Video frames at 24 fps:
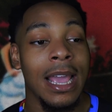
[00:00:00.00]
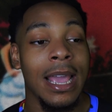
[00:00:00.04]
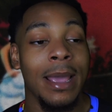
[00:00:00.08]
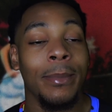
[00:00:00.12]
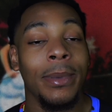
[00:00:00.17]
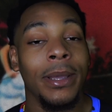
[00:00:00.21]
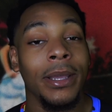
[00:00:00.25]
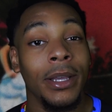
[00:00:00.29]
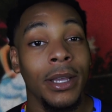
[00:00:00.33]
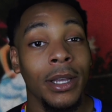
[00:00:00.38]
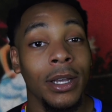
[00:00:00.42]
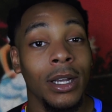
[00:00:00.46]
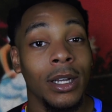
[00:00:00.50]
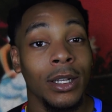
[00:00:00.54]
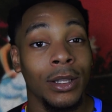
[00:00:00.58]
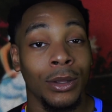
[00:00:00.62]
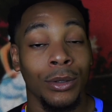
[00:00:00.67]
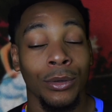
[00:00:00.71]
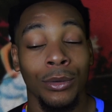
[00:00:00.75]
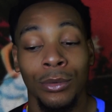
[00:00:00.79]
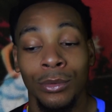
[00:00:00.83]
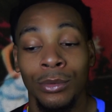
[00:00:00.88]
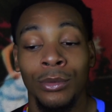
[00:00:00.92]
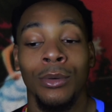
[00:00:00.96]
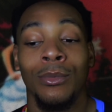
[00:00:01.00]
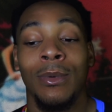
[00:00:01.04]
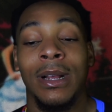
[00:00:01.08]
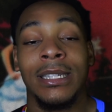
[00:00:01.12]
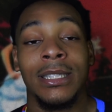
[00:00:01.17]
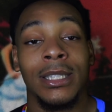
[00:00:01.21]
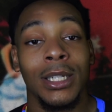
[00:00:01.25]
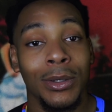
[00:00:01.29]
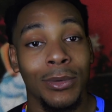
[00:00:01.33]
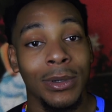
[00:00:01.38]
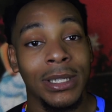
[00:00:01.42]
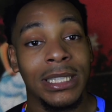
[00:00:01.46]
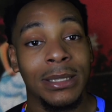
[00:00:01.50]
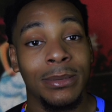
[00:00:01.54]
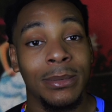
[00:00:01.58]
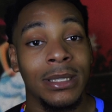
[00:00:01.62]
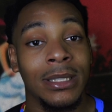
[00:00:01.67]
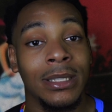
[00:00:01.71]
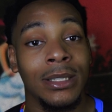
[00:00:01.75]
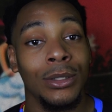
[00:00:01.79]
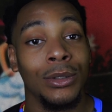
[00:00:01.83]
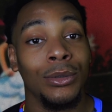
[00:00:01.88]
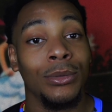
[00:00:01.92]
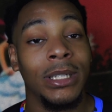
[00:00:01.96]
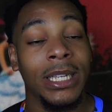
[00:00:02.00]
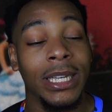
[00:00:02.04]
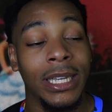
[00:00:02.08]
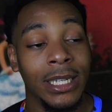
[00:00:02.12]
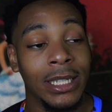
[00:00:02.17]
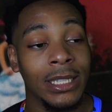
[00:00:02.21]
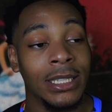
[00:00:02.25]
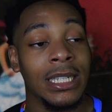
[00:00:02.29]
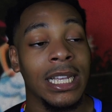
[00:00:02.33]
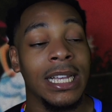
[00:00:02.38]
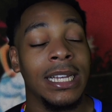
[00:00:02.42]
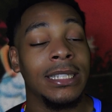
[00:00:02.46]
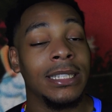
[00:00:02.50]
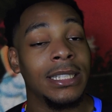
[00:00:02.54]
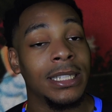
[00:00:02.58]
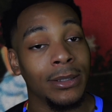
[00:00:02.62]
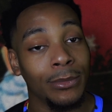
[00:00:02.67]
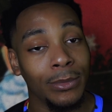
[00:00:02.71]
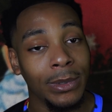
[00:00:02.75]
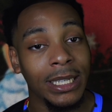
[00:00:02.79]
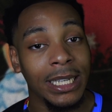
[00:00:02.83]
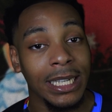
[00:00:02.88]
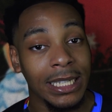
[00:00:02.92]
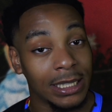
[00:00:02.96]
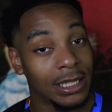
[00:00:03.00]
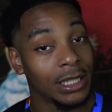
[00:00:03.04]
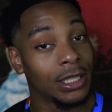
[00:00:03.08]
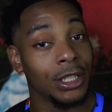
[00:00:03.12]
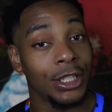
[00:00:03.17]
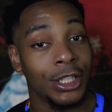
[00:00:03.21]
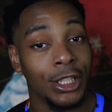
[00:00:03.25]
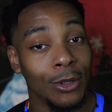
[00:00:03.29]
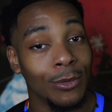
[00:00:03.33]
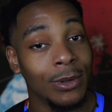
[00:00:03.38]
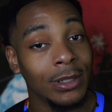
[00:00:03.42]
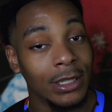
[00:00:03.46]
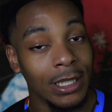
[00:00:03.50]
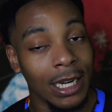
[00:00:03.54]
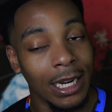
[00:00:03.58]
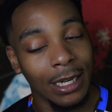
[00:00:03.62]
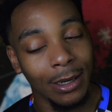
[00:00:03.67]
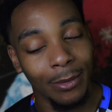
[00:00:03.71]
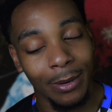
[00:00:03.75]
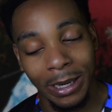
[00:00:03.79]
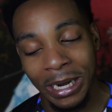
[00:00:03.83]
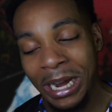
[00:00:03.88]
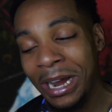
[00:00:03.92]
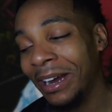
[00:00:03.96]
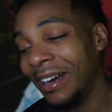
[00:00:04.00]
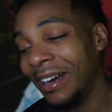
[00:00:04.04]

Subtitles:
and be good through the rest of Christmas and New Year's until we get to the show in January.